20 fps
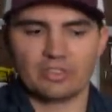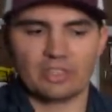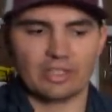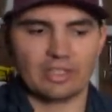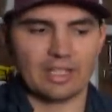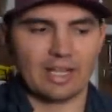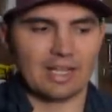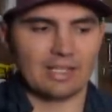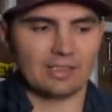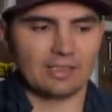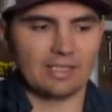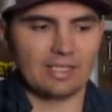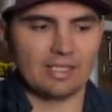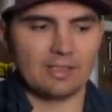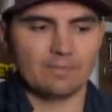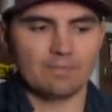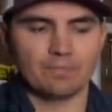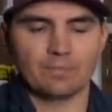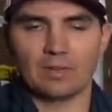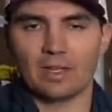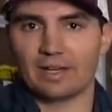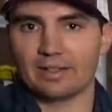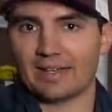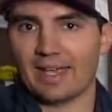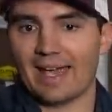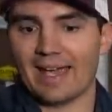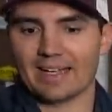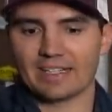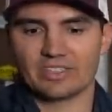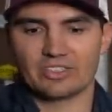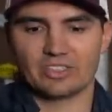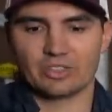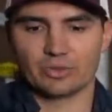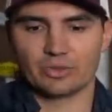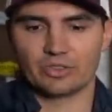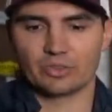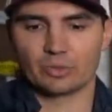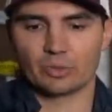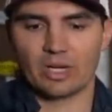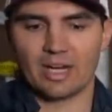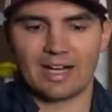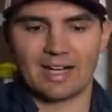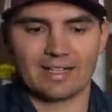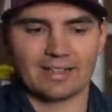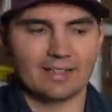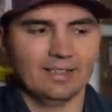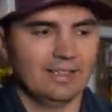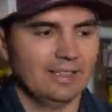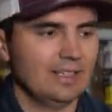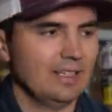Denali Attack Series rod.